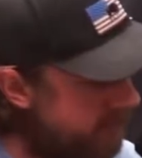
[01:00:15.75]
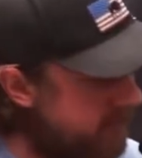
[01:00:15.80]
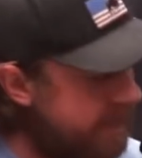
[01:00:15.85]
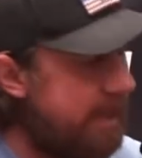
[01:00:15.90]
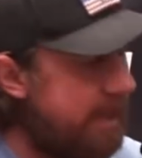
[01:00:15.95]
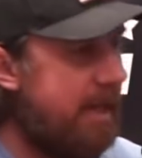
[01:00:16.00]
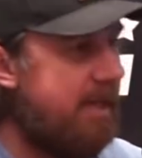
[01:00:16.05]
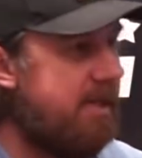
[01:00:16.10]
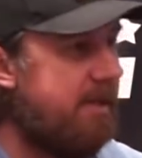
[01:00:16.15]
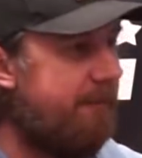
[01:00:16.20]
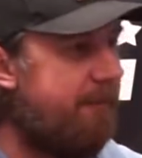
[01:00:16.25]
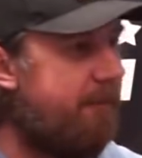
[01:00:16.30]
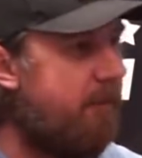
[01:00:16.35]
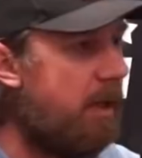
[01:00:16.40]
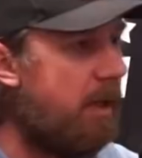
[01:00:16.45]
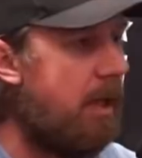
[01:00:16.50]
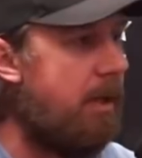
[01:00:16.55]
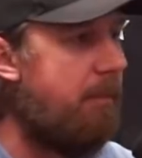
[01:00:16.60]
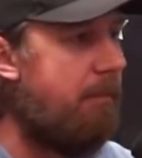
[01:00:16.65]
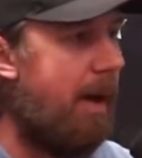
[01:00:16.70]
Every day is a
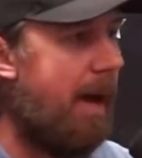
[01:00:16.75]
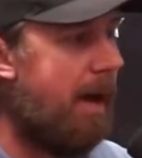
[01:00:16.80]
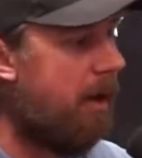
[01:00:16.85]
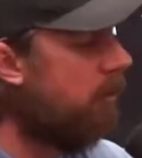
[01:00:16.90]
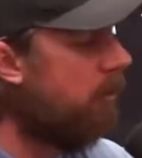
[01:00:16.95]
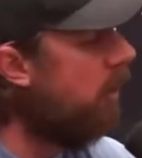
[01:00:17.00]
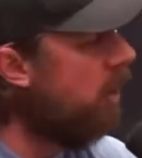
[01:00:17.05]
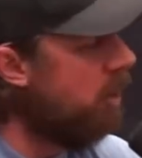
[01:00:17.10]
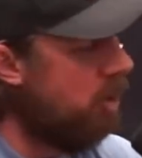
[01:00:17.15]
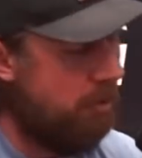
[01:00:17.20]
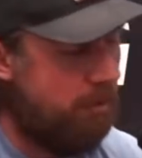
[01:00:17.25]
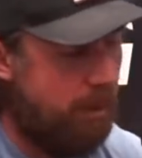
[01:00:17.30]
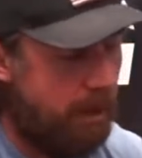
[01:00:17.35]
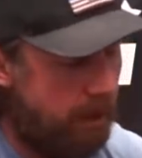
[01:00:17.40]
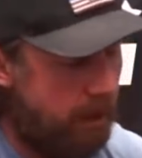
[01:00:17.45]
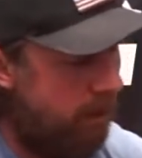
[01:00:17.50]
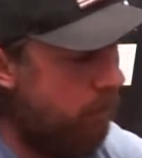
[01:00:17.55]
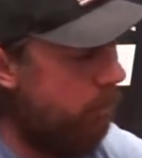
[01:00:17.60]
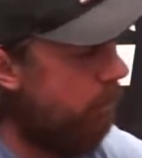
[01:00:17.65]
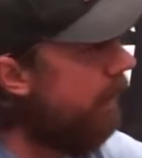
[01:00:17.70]
fucking battle. You may
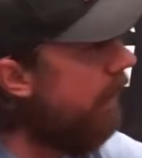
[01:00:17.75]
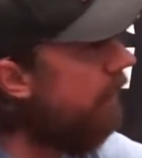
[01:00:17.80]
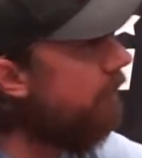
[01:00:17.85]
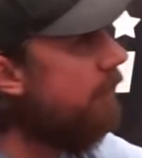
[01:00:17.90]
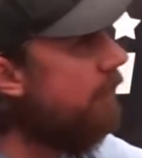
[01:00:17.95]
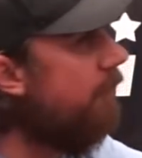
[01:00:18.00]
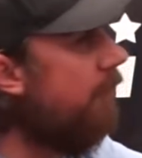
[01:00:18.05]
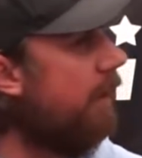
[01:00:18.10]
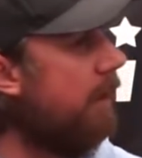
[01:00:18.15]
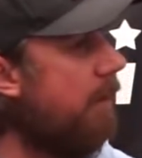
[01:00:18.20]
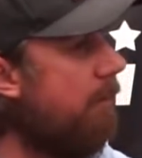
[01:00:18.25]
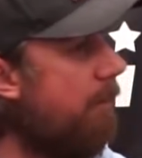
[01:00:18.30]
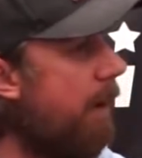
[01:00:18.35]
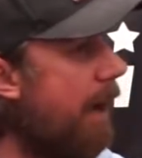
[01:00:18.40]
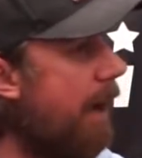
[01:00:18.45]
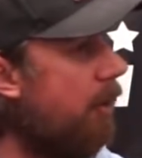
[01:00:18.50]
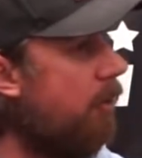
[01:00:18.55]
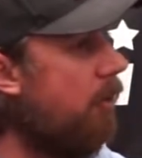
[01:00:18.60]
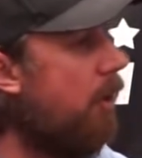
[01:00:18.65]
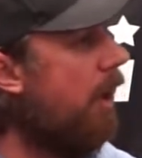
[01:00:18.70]
not win every fucking
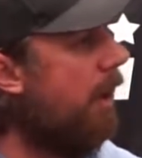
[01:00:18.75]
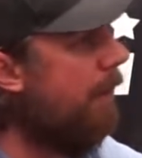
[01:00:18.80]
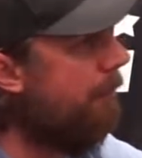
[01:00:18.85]
battle,